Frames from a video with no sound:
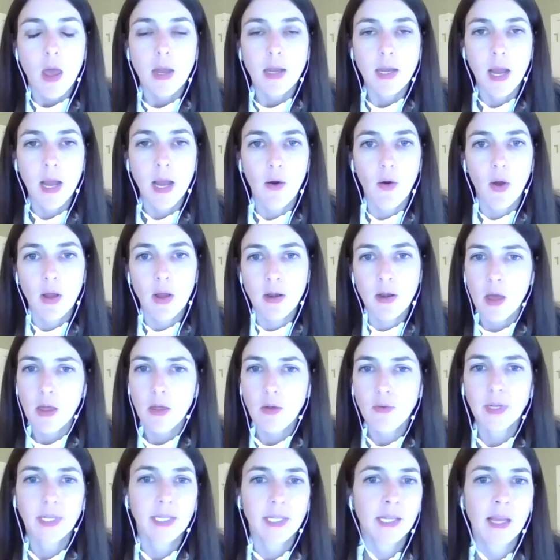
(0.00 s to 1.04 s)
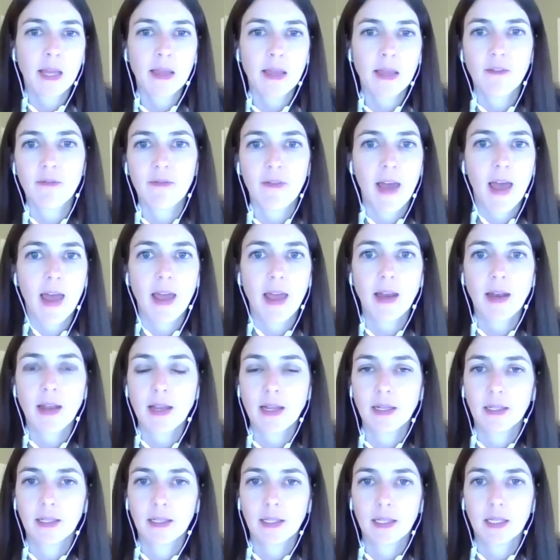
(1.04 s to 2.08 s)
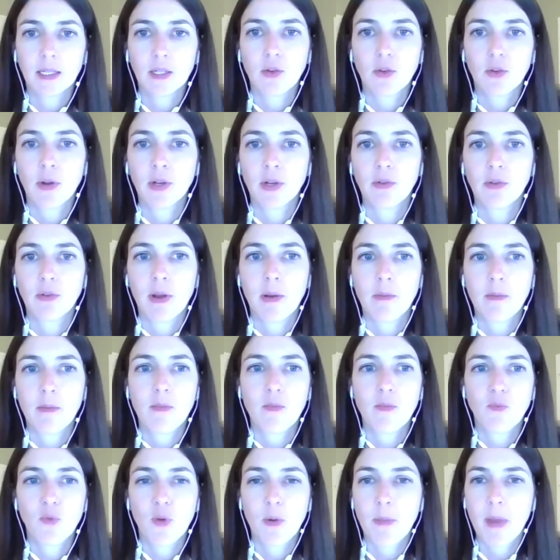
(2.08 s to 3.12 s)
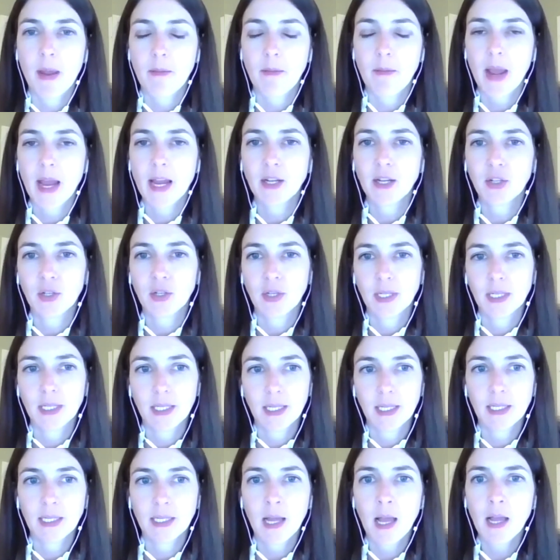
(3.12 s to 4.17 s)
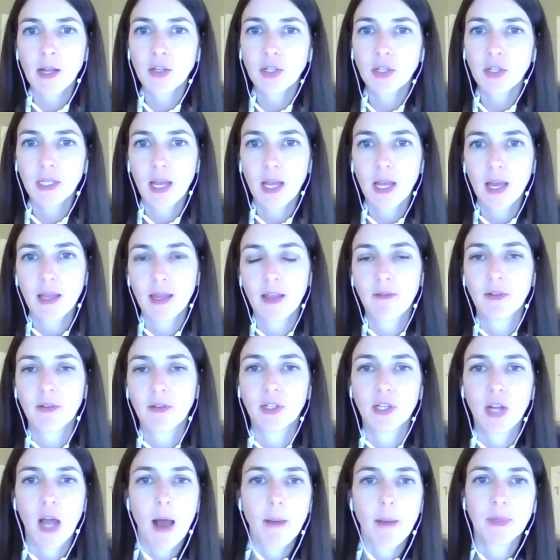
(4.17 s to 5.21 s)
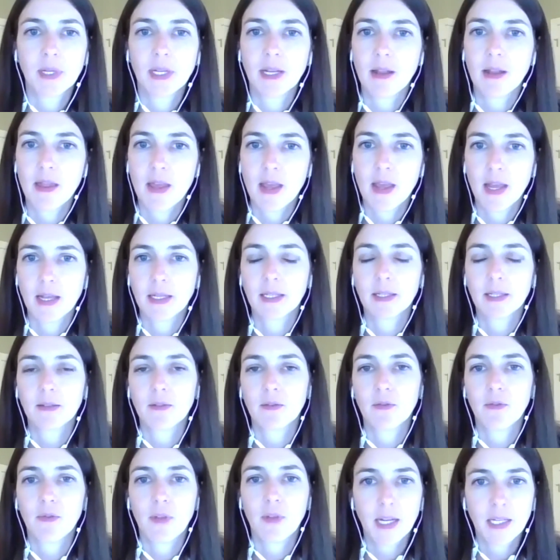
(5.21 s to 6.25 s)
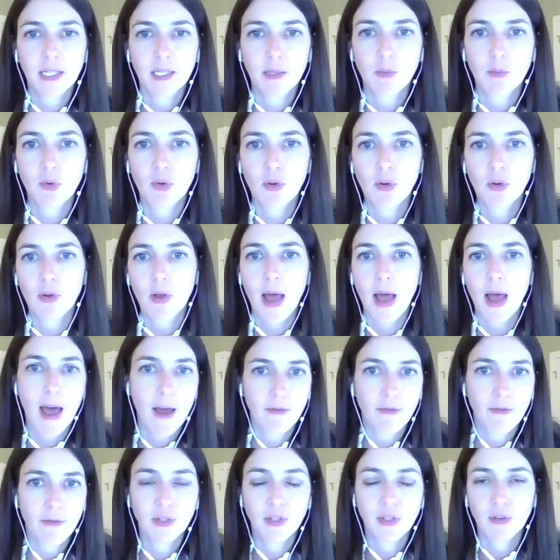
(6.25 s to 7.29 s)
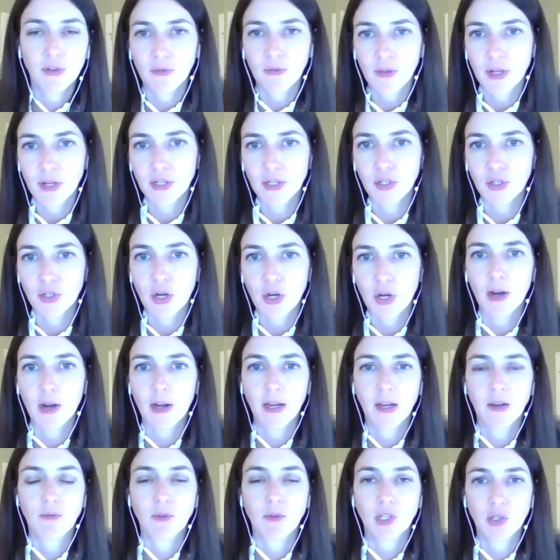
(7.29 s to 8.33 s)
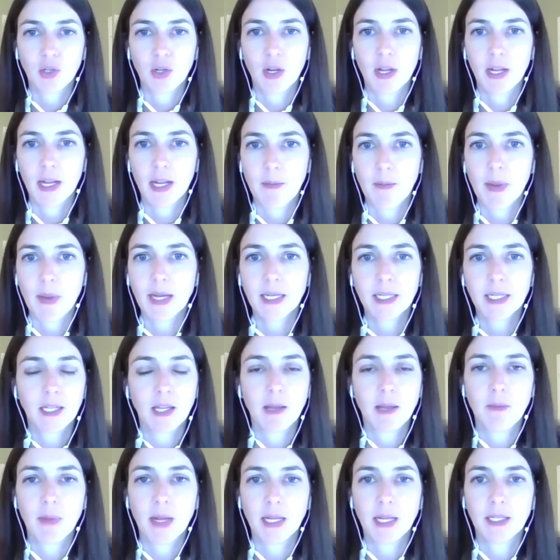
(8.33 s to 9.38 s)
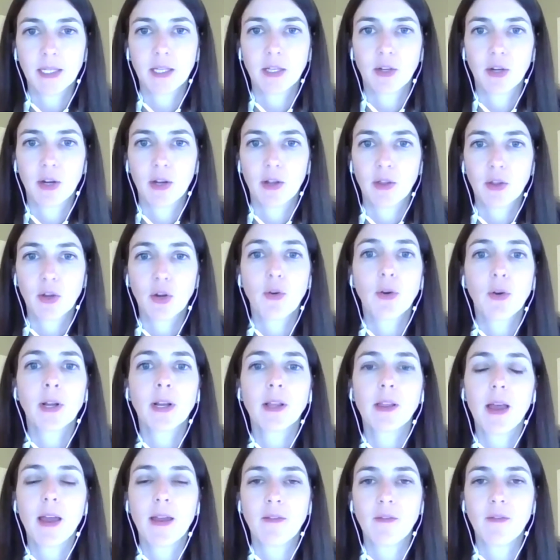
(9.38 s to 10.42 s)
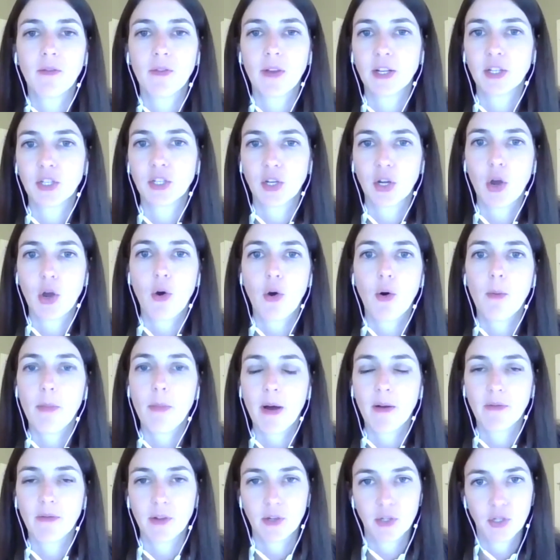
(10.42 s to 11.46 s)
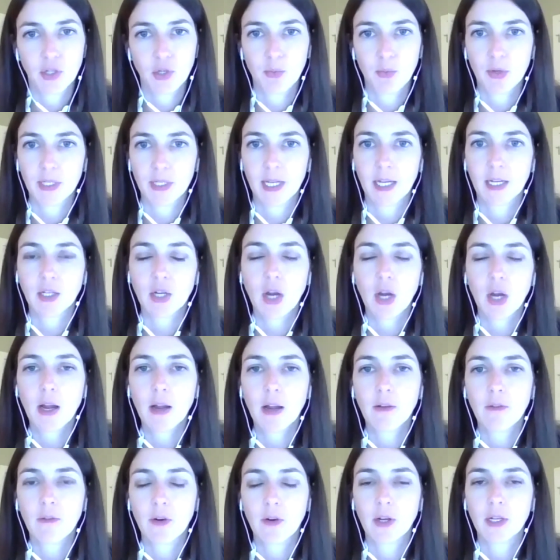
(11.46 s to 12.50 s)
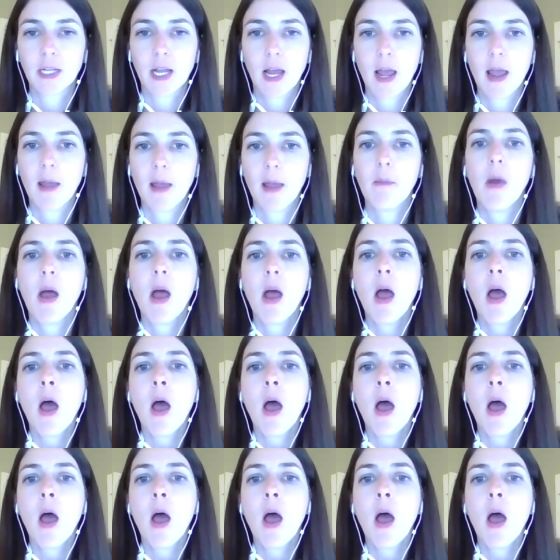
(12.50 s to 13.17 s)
Now, another reason that the Fed is going to remain patient is not just that they've adopted this flexible average inflation targeting, which again basically means they're going to let inflation go above their 2% target for a time,